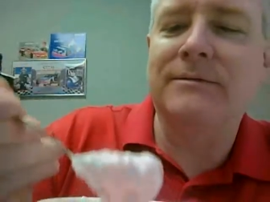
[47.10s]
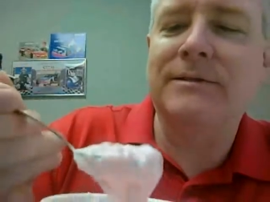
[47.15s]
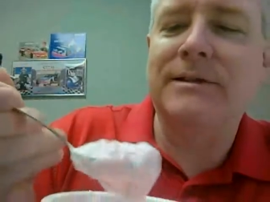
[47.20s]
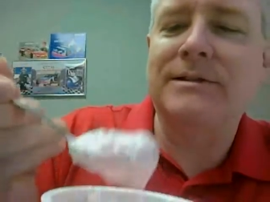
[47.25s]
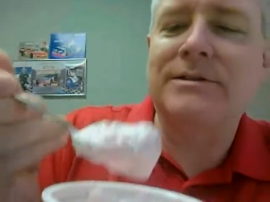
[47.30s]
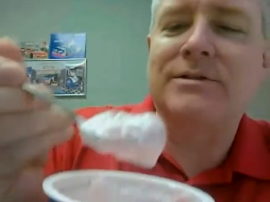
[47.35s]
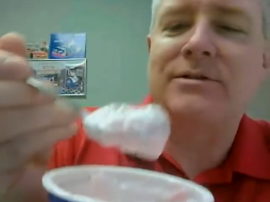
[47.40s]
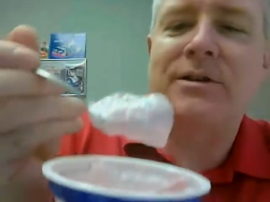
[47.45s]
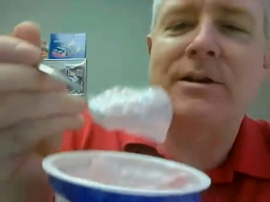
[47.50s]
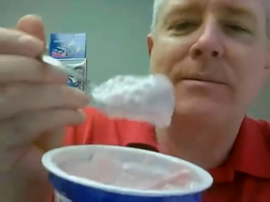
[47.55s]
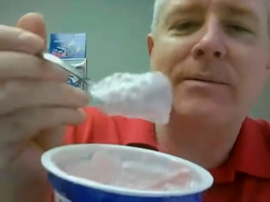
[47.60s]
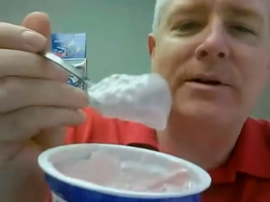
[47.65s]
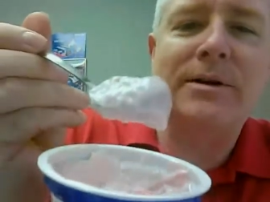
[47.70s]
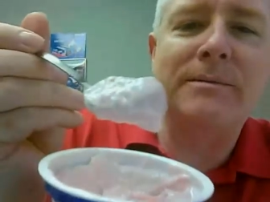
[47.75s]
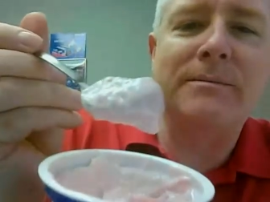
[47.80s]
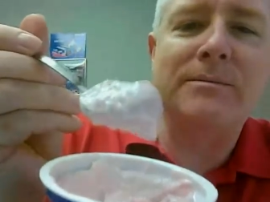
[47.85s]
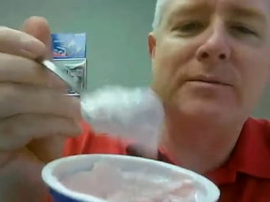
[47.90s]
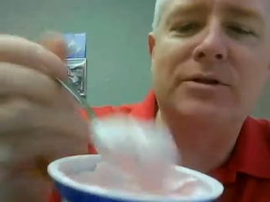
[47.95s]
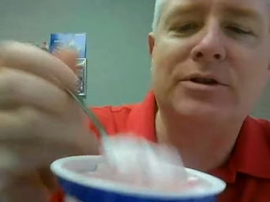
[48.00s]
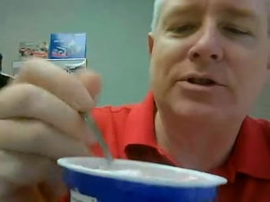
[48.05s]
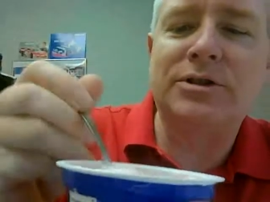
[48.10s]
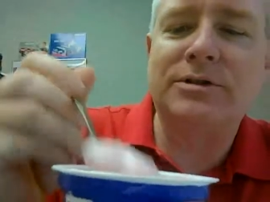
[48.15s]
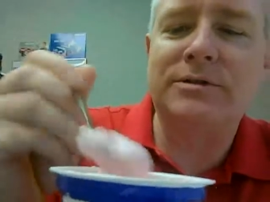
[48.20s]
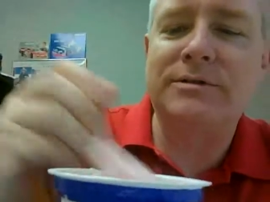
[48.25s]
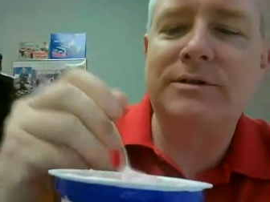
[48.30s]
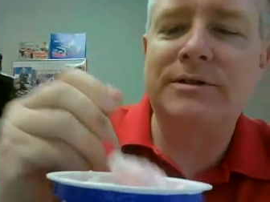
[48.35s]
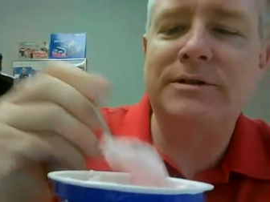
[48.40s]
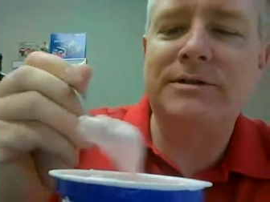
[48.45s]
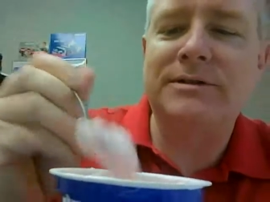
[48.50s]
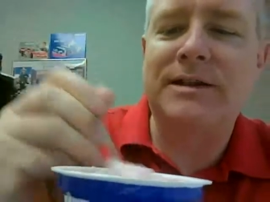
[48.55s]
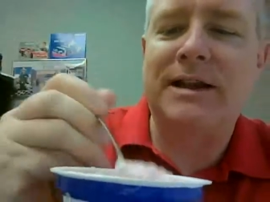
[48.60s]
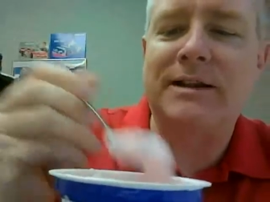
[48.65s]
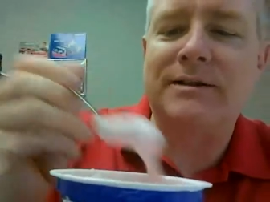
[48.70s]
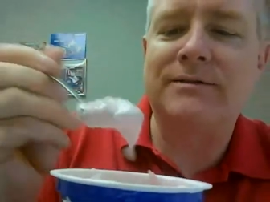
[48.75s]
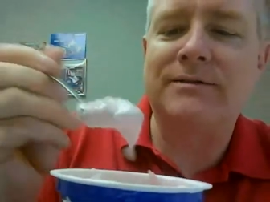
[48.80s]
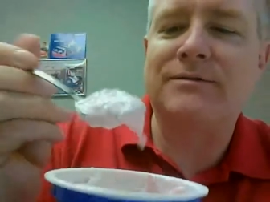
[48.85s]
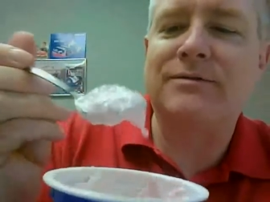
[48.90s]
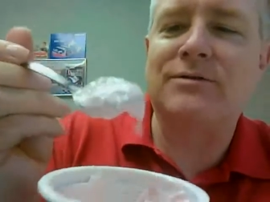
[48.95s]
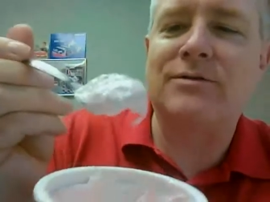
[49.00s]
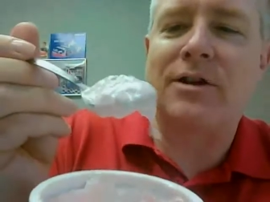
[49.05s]
it's strawberry mush. It's not
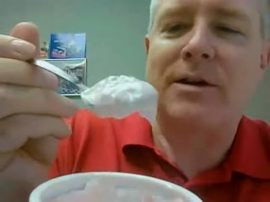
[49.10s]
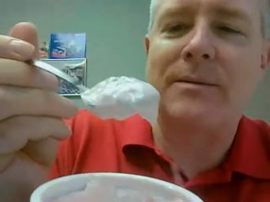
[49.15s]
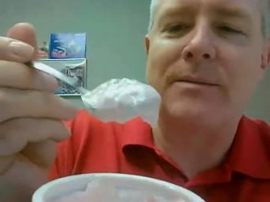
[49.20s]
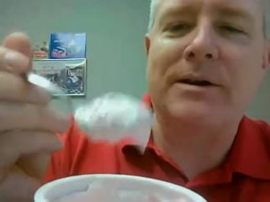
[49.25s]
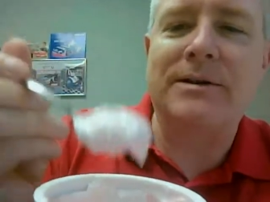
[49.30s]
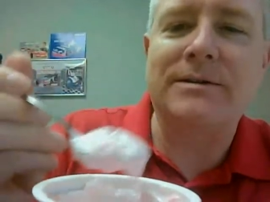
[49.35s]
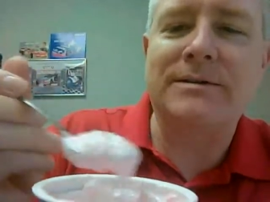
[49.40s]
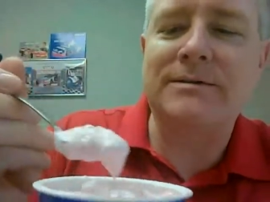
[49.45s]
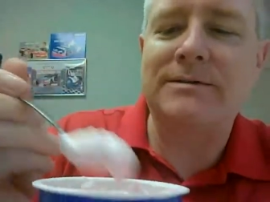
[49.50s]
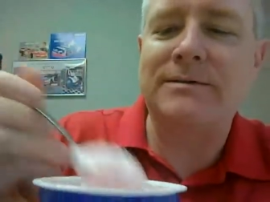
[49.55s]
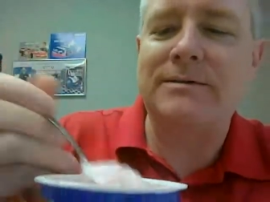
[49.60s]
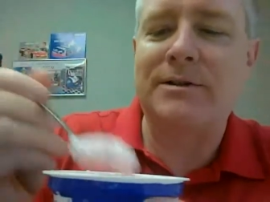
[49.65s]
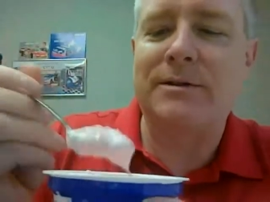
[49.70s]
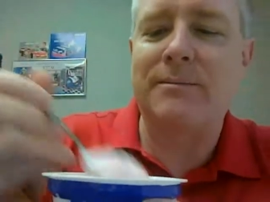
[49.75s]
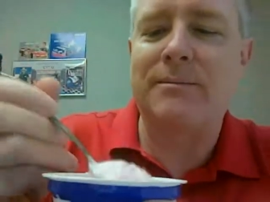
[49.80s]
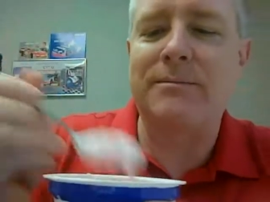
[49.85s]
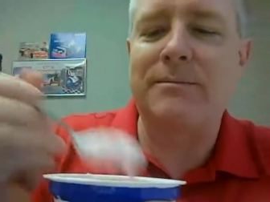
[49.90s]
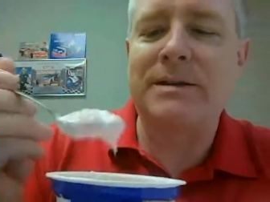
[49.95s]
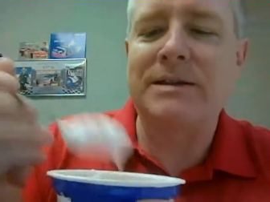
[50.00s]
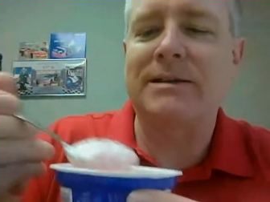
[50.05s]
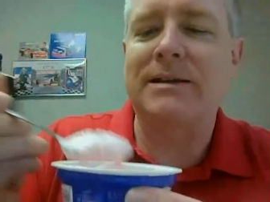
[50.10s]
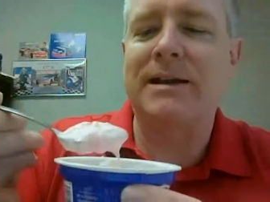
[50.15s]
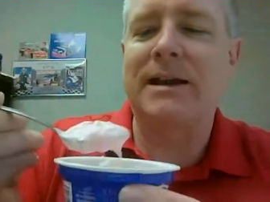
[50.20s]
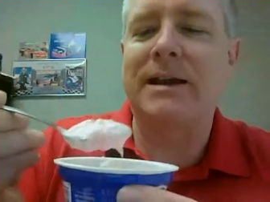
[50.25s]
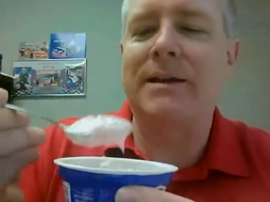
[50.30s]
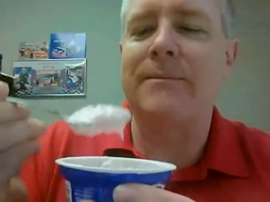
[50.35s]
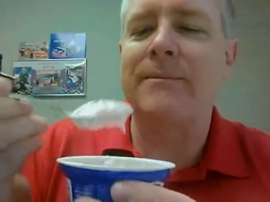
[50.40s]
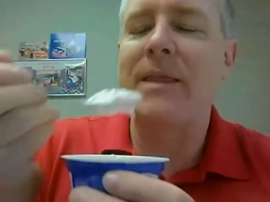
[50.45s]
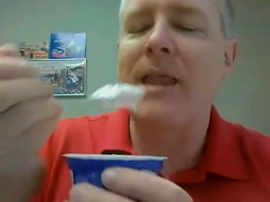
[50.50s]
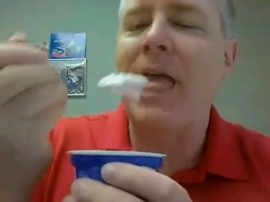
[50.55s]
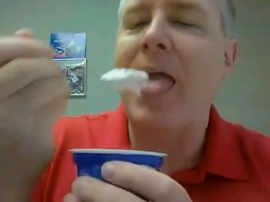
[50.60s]
strawberries, so misleading.